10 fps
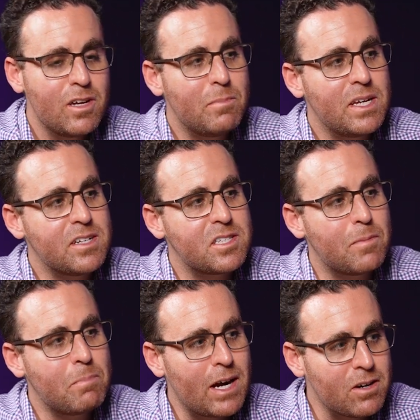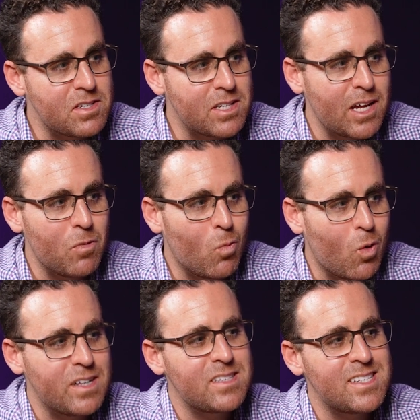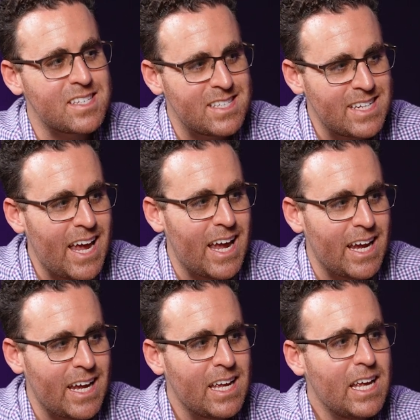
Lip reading: because the parasite wants to stay,